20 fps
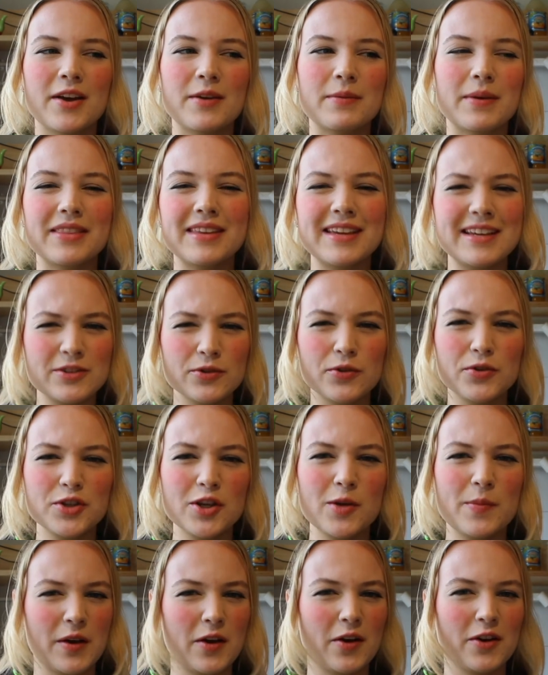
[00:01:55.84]
I think it's
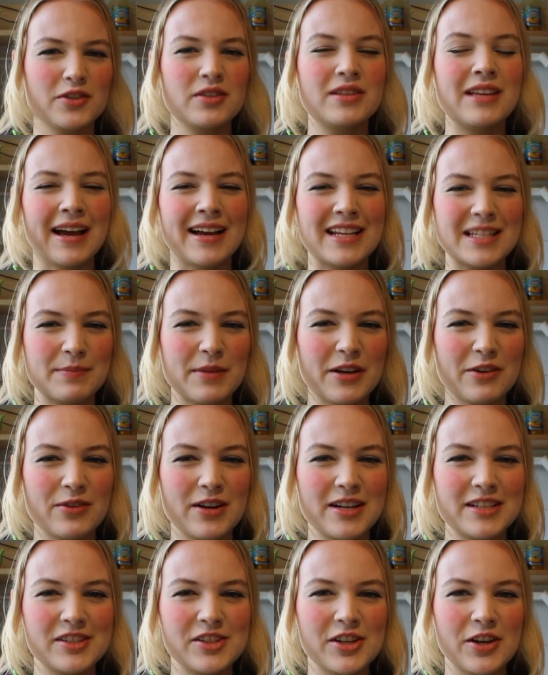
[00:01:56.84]
also because of the aspect
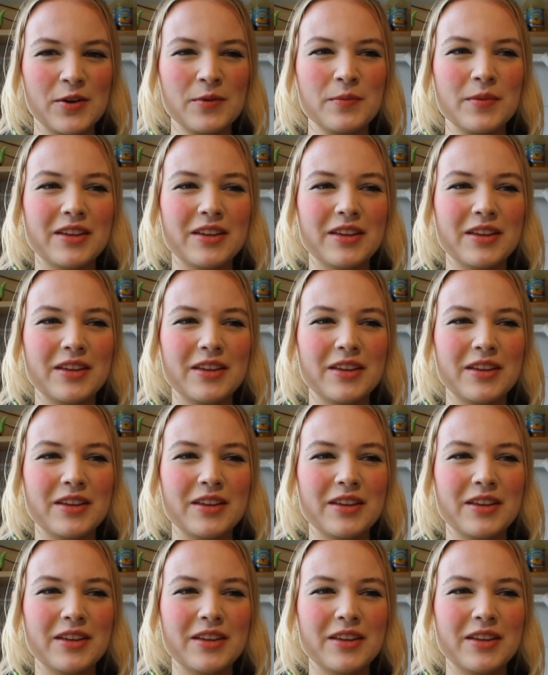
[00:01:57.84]
ratio.